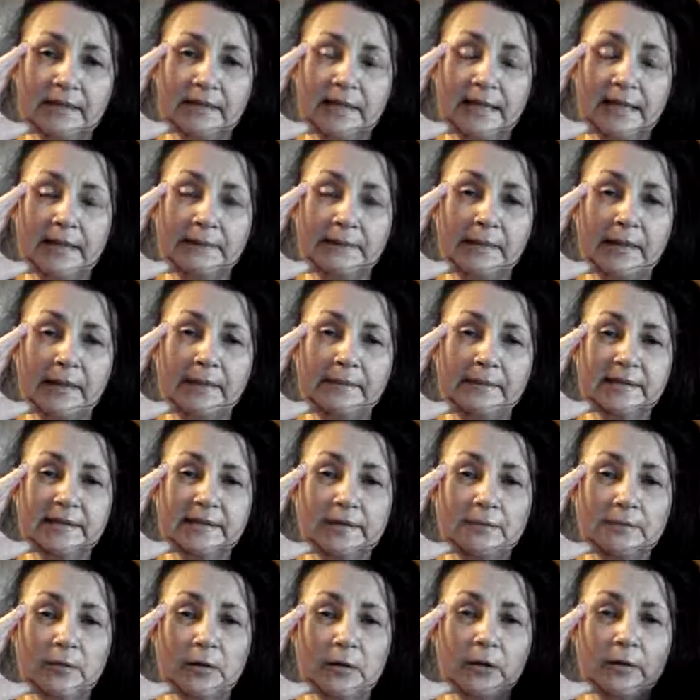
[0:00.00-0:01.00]
and maybe
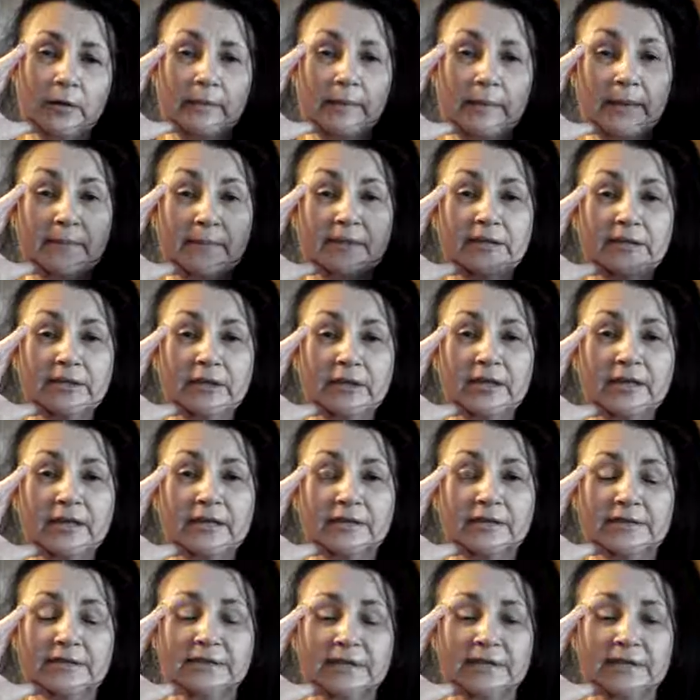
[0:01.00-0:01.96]
tomorrow, maybe not.